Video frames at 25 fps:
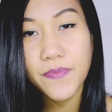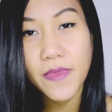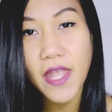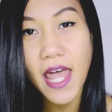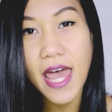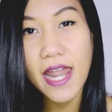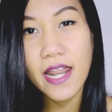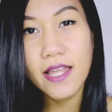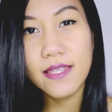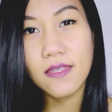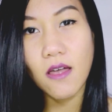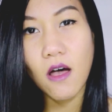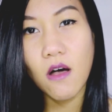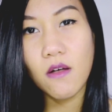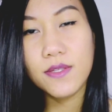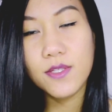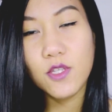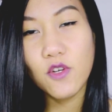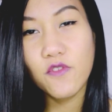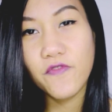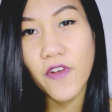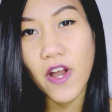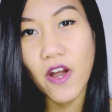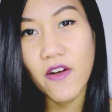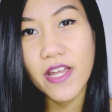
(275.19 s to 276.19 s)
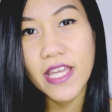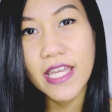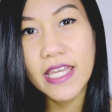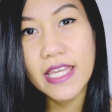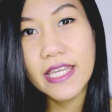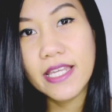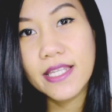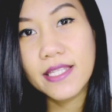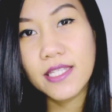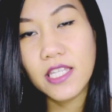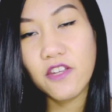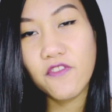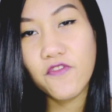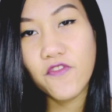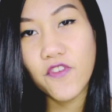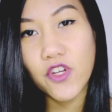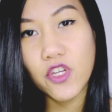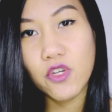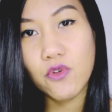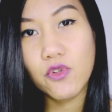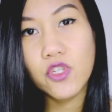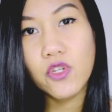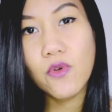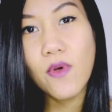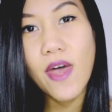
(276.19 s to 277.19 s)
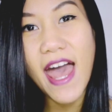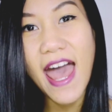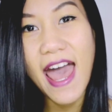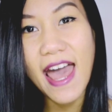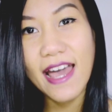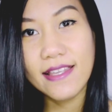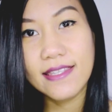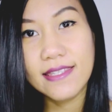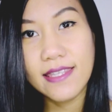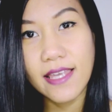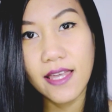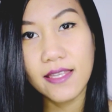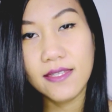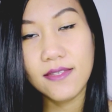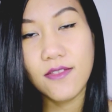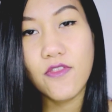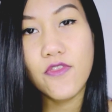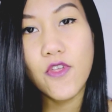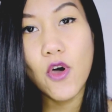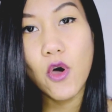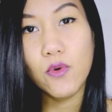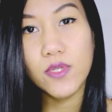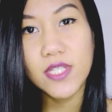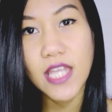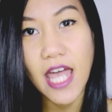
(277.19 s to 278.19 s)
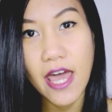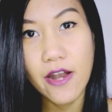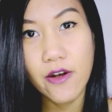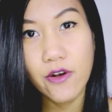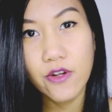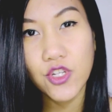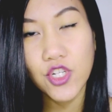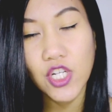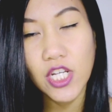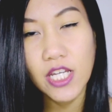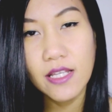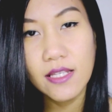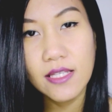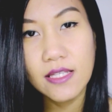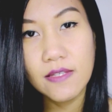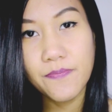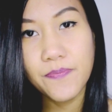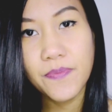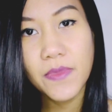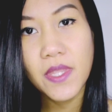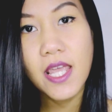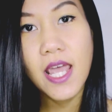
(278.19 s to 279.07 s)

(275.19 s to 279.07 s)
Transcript: and it's also very easy for you to access those energies